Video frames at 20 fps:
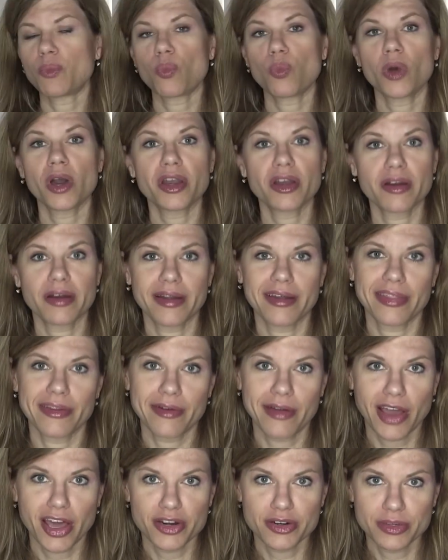What are other
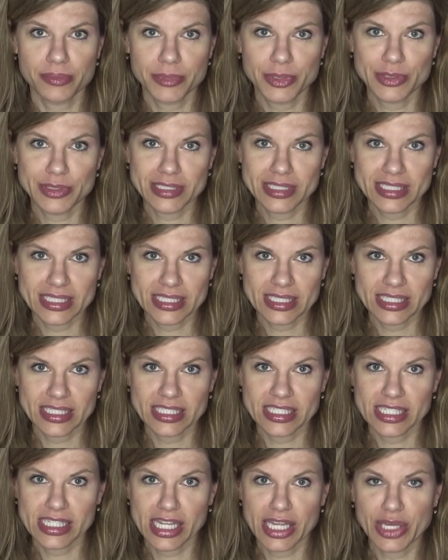autoimmune
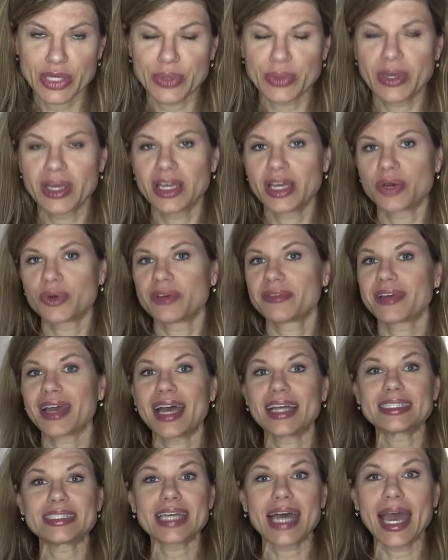diseases though? We've got